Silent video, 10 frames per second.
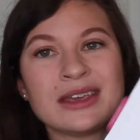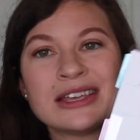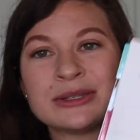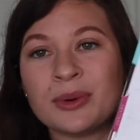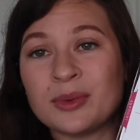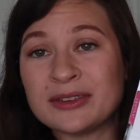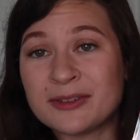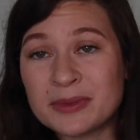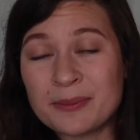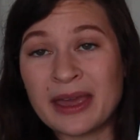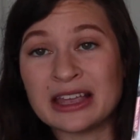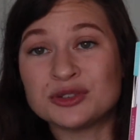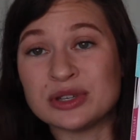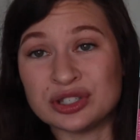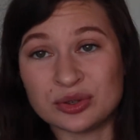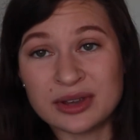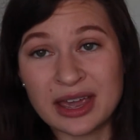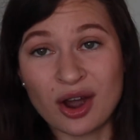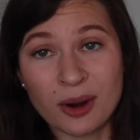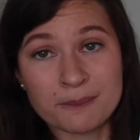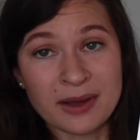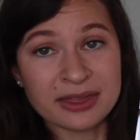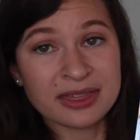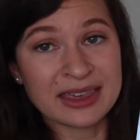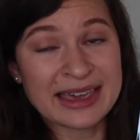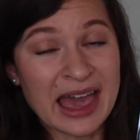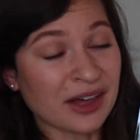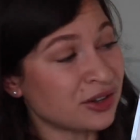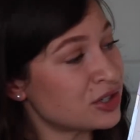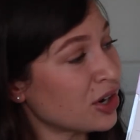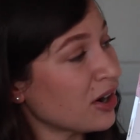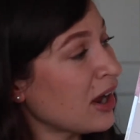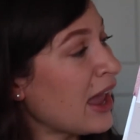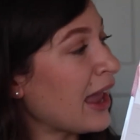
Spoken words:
So when we flip the page, we do get our monthly calendar.